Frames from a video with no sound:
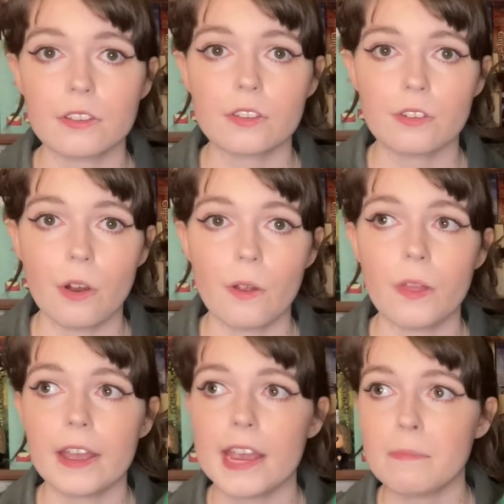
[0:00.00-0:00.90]
Snow
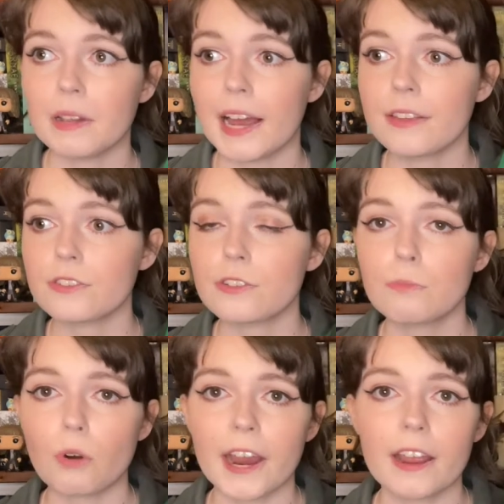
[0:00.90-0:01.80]
that he plans to
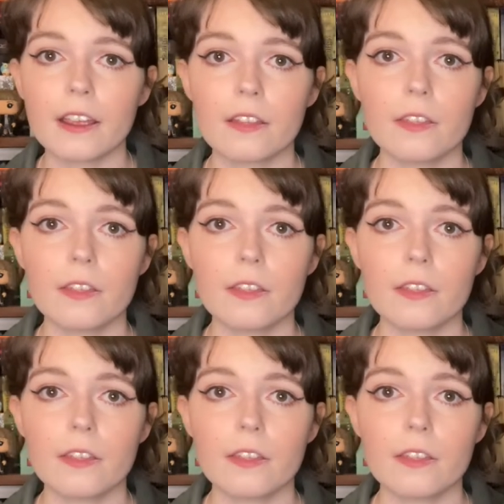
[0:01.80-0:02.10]
break